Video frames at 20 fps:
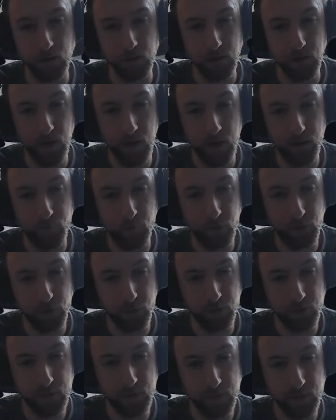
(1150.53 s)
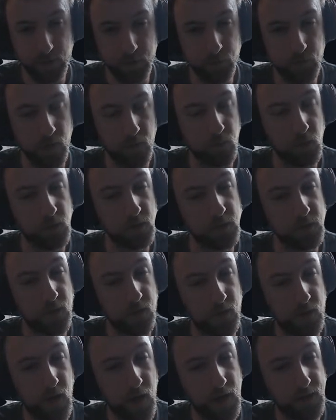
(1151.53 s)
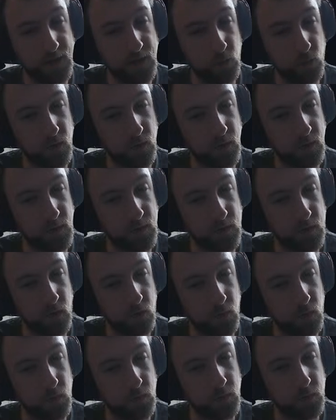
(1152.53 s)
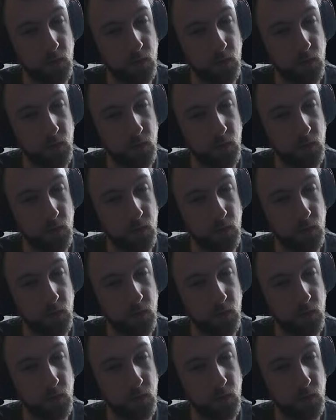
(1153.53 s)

average these two numbers and then adds it with this number.